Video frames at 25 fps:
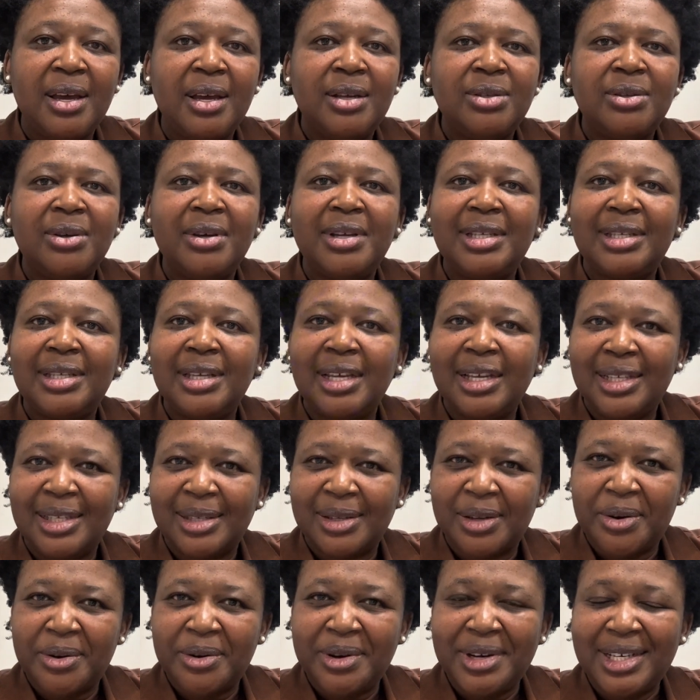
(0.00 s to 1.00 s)
So it's
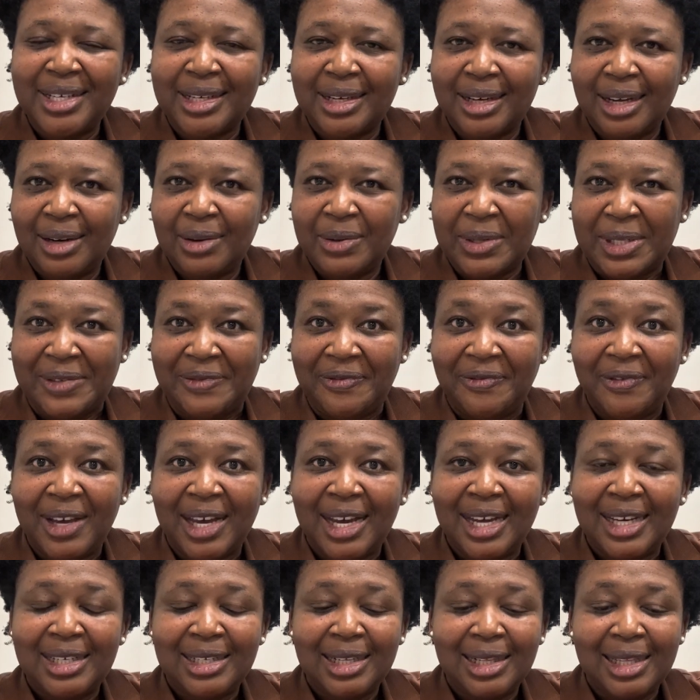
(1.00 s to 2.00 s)
critical, it's
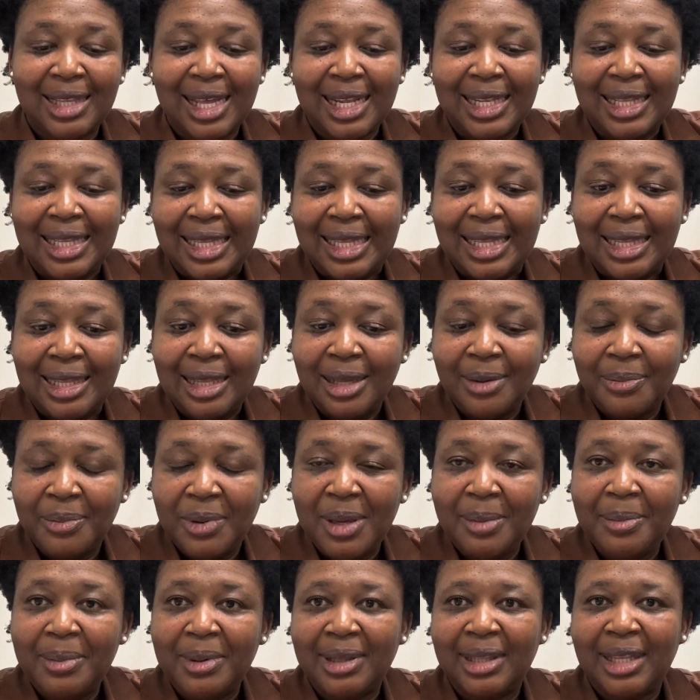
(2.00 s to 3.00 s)
vital that the
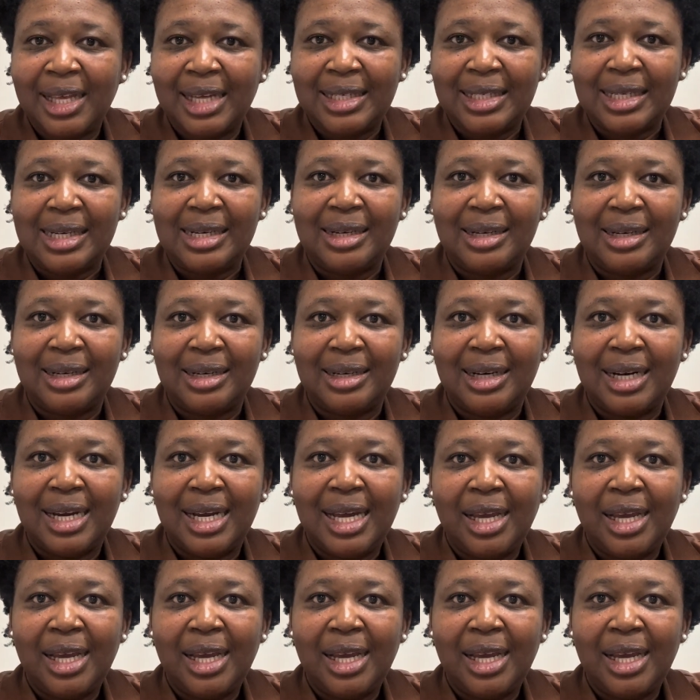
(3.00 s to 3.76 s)
people that are,